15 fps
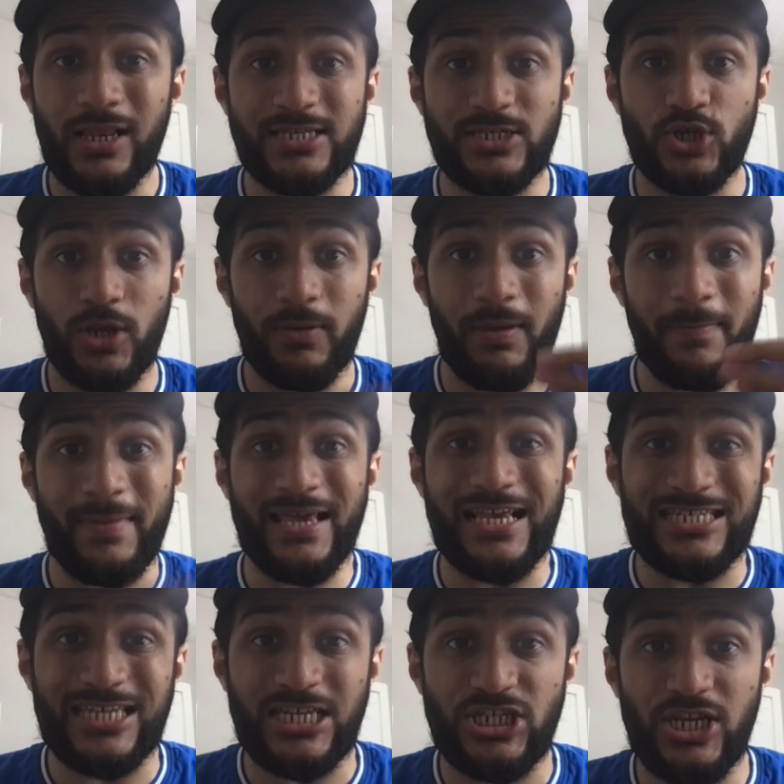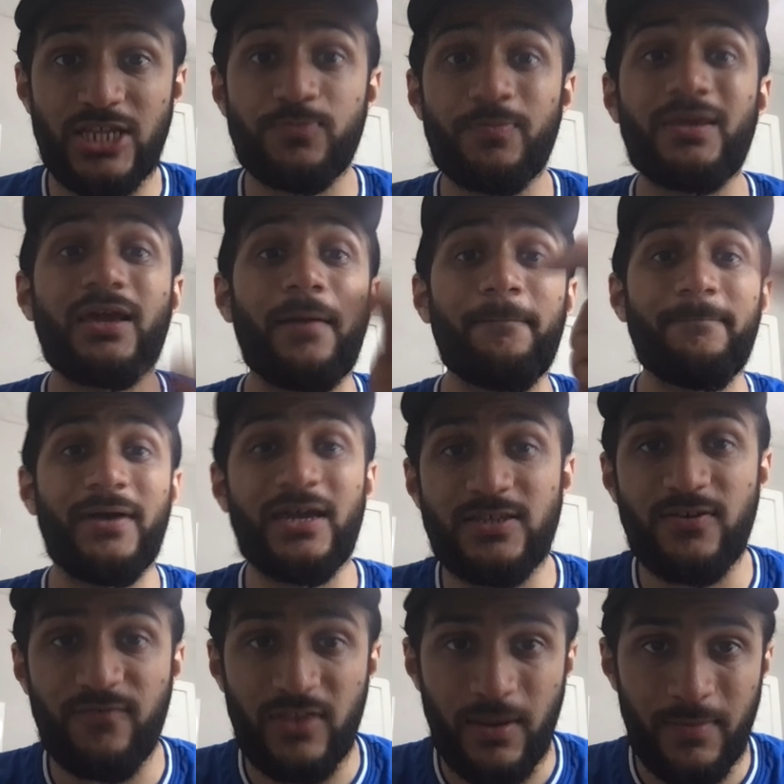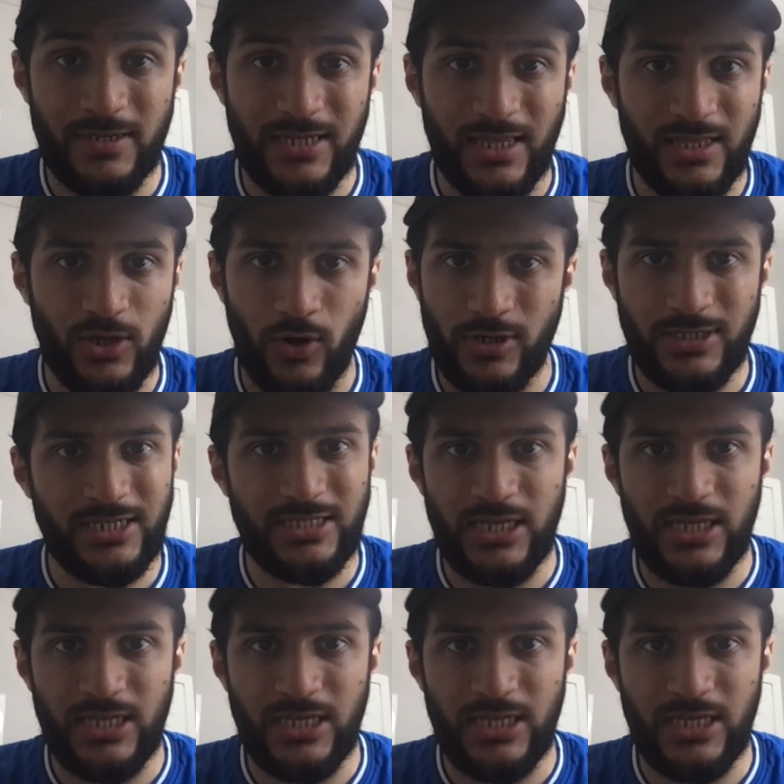is going to be essentially to make competitive inhibitor xanthine oxidase,